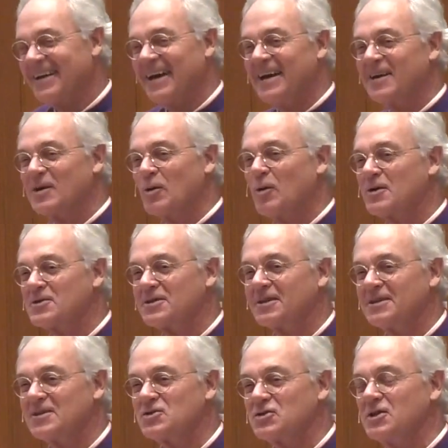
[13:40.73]
And of course, a
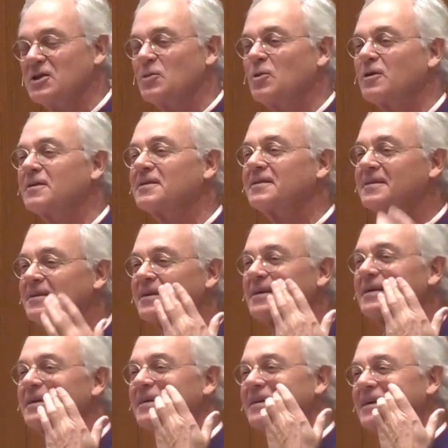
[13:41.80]
good senior warden
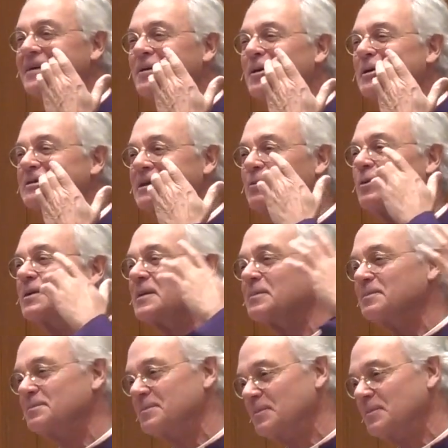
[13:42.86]
in a hurry would